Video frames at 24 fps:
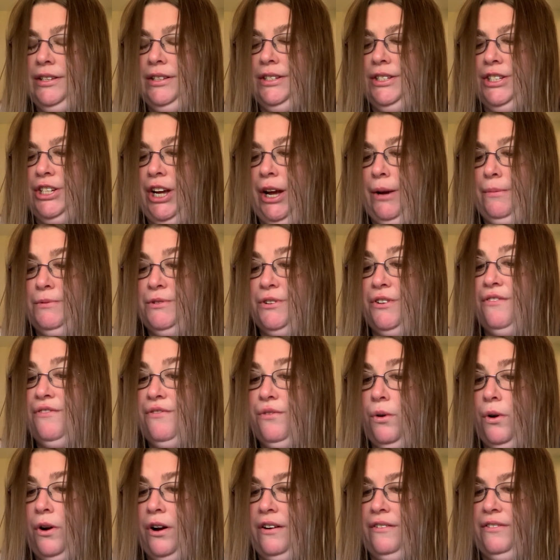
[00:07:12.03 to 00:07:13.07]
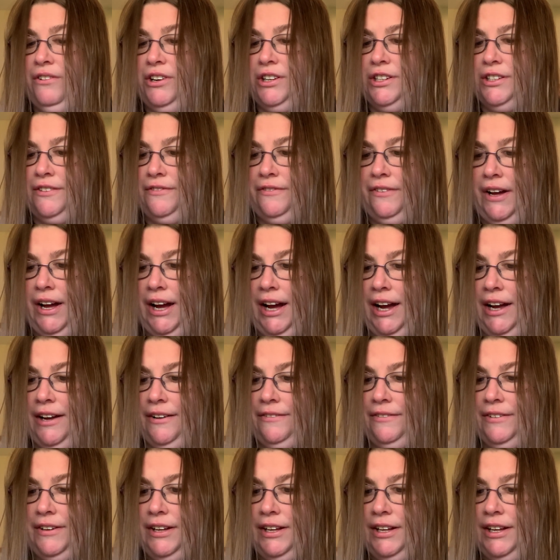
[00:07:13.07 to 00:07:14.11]
chapter 4, verse 5.
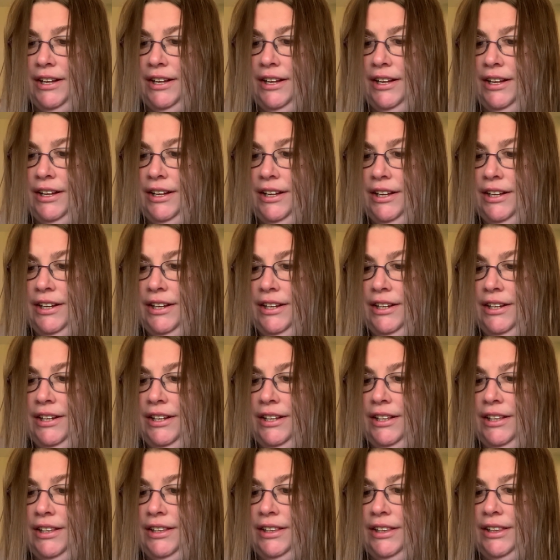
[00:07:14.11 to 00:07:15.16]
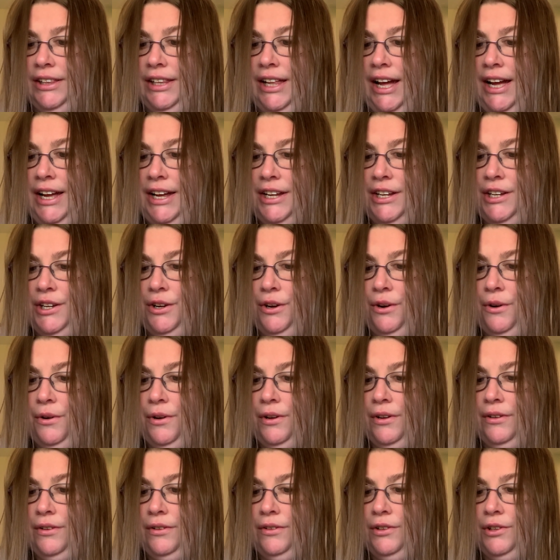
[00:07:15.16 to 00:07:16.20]
Let
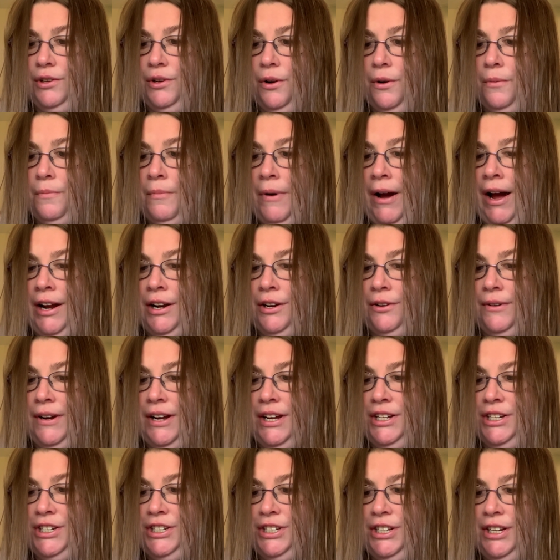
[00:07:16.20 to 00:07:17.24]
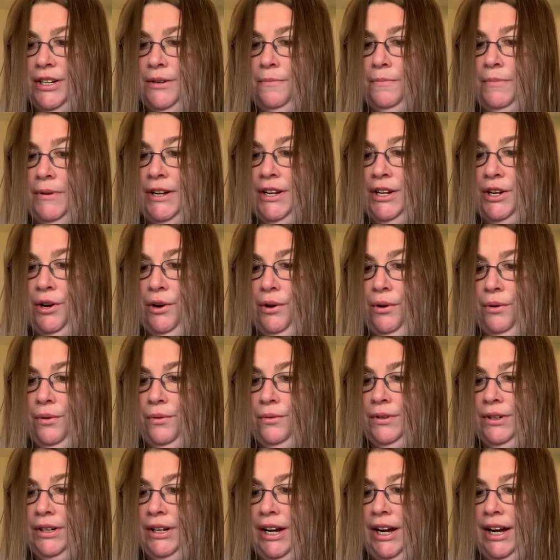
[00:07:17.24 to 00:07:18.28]
your your moderation be
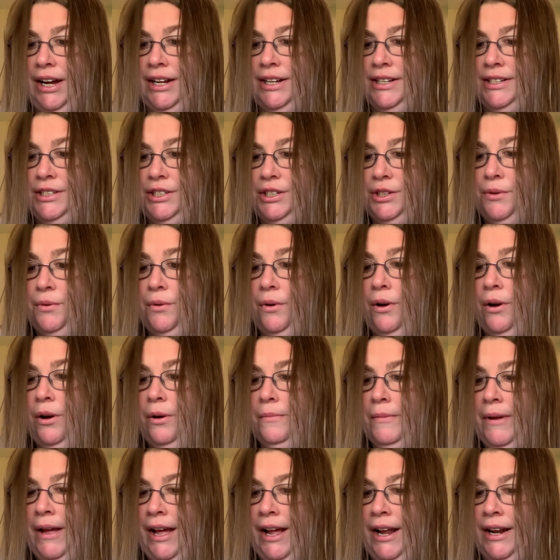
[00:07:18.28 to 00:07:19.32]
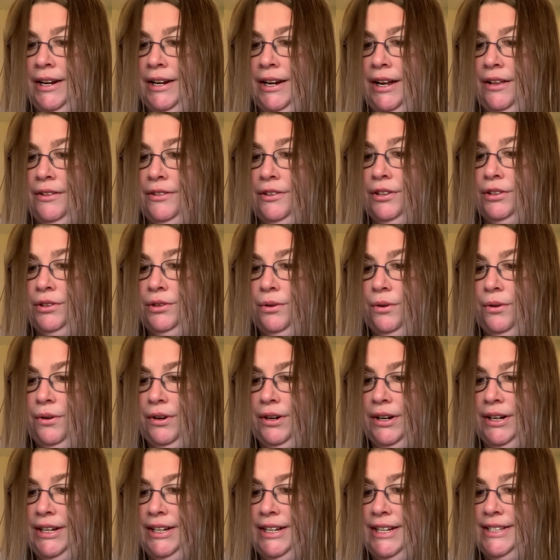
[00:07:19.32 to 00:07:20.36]
known unto all men, the
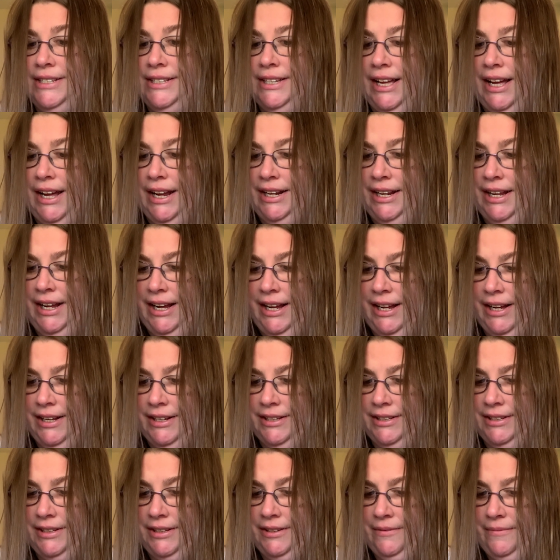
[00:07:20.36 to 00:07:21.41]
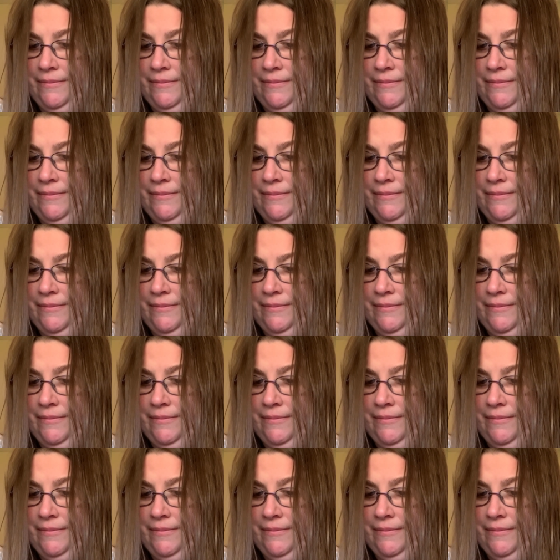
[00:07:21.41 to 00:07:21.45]
Lord is at hand.